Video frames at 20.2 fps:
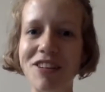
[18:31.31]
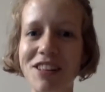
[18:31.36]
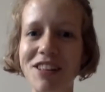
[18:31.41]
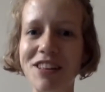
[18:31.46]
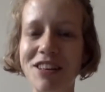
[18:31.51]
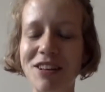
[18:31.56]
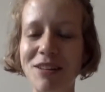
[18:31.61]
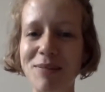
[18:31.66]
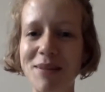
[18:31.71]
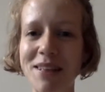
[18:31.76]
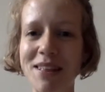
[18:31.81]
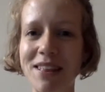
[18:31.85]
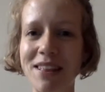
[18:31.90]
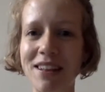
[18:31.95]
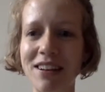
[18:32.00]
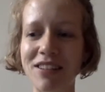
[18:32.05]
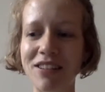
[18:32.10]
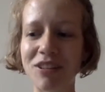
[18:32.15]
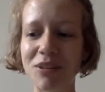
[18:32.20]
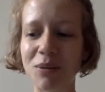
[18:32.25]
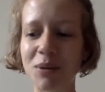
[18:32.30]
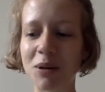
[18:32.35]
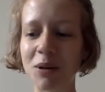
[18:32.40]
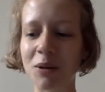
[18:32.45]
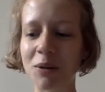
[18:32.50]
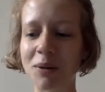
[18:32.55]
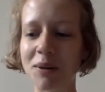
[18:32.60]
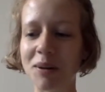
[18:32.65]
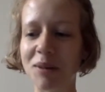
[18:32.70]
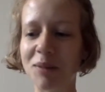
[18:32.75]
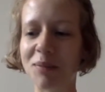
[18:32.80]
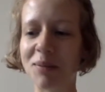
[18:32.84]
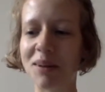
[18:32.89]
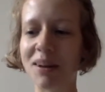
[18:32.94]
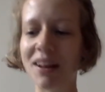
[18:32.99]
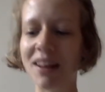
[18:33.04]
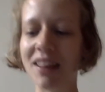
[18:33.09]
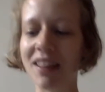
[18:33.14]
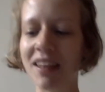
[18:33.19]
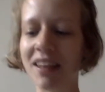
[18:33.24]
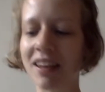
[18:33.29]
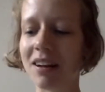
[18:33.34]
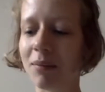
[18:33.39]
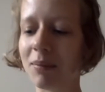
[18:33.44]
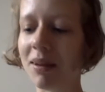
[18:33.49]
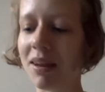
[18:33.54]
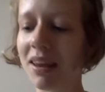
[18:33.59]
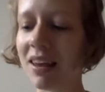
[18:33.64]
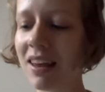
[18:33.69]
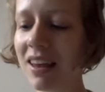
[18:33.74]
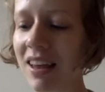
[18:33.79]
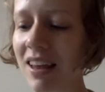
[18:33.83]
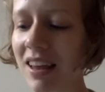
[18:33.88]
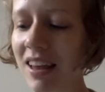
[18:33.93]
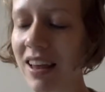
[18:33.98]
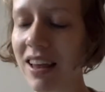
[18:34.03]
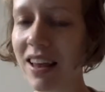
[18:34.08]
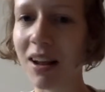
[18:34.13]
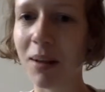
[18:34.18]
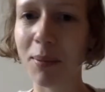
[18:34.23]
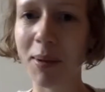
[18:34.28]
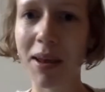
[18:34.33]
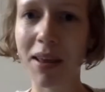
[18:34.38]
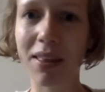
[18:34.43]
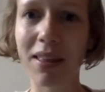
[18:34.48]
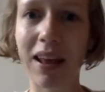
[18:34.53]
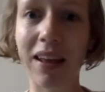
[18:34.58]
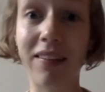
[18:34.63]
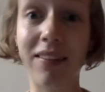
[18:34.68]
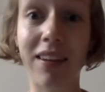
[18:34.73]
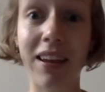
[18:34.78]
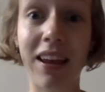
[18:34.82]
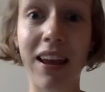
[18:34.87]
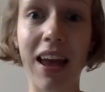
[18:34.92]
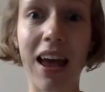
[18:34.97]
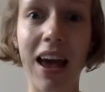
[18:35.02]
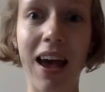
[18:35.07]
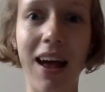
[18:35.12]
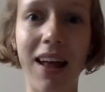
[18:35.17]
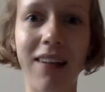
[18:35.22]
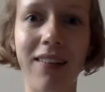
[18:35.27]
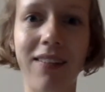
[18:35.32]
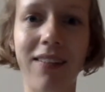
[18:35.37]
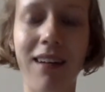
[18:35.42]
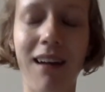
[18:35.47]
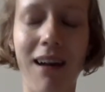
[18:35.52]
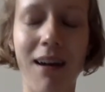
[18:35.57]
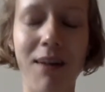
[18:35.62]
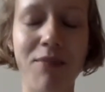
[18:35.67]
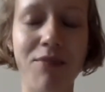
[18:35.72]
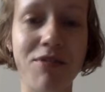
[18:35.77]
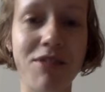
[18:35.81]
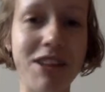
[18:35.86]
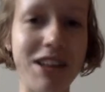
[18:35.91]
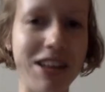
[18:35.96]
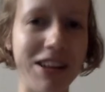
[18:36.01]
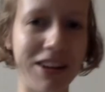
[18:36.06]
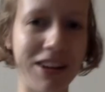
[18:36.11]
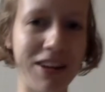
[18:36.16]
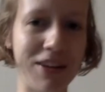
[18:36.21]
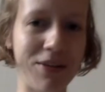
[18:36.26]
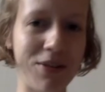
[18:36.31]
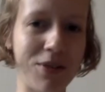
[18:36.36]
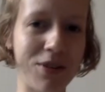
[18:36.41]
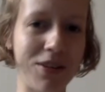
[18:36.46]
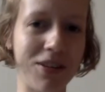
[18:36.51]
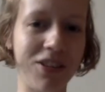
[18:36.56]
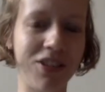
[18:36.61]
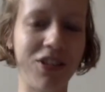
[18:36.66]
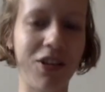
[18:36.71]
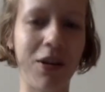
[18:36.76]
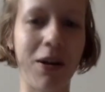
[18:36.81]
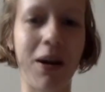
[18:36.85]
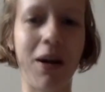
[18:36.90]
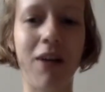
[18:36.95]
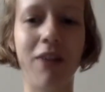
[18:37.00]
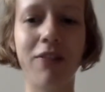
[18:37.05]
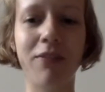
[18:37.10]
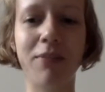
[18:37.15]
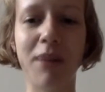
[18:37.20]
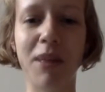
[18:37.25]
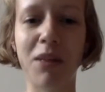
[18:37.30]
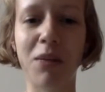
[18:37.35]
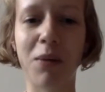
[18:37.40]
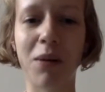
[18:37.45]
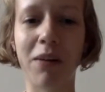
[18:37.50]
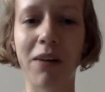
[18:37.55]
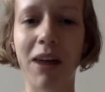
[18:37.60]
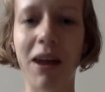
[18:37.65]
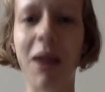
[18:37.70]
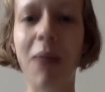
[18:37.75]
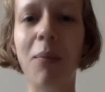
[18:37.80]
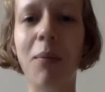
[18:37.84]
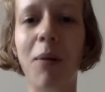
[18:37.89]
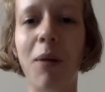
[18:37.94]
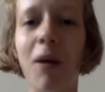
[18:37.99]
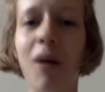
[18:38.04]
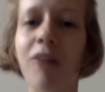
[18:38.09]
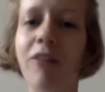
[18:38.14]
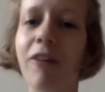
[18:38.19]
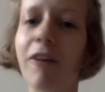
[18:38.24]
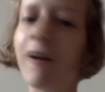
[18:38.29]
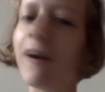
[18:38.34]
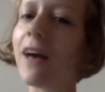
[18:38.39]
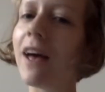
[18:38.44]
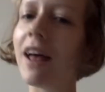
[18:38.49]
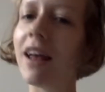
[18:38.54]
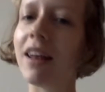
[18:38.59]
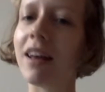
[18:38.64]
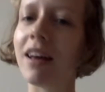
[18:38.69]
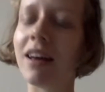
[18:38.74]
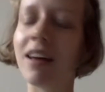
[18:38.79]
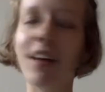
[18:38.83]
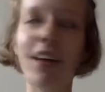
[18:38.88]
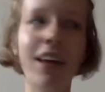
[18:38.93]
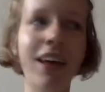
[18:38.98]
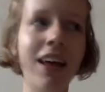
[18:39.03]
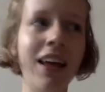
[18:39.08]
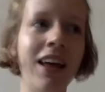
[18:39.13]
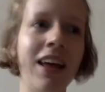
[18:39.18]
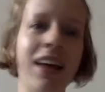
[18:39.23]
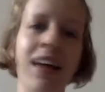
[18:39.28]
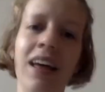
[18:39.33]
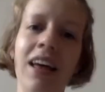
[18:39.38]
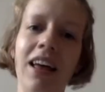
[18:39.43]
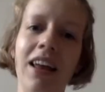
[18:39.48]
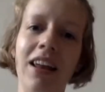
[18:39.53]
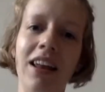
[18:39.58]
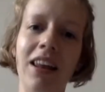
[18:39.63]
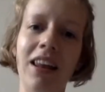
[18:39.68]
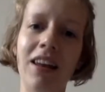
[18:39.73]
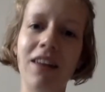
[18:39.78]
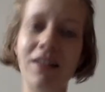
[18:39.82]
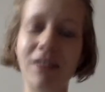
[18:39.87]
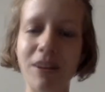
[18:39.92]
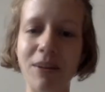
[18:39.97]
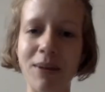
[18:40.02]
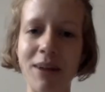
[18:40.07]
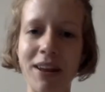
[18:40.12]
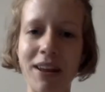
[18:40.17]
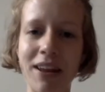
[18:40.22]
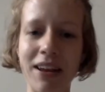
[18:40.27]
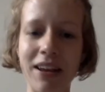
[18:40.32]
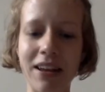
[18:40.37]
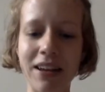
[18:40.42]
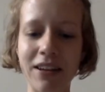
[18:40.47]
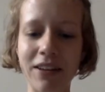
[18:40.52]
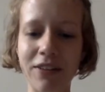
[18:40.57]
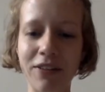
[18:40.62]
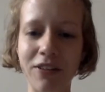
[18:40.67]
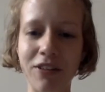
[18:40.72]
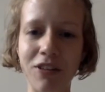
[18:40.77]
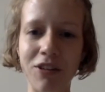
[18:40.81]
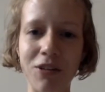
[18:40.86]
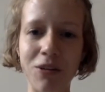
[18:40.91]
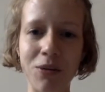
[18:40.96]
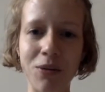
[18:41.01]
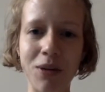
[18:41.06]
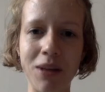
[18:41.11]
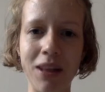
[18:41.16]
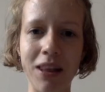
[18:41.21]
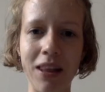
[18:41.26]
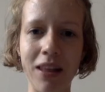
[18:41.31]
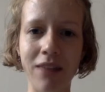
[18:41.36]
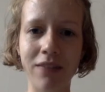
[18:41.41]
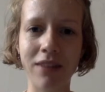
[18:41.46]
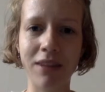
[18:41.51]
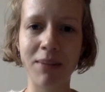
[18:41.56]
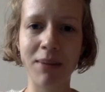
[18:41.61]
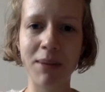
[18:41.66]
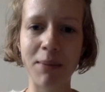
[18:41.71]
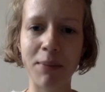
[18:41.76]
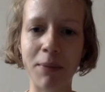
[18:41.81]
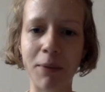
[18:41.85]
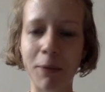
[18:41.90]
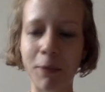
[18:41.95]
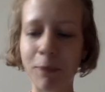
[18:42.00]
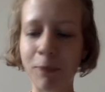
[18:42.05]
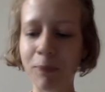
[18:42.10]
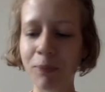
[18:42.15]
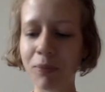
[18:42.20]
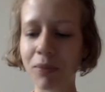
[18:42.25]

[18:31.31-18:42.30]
It's going to be such a whirlwind, but I think it'll be exciting, and I'm really looking forward to showing off my soiree pullover at a lovely wedding for 2 lovely people.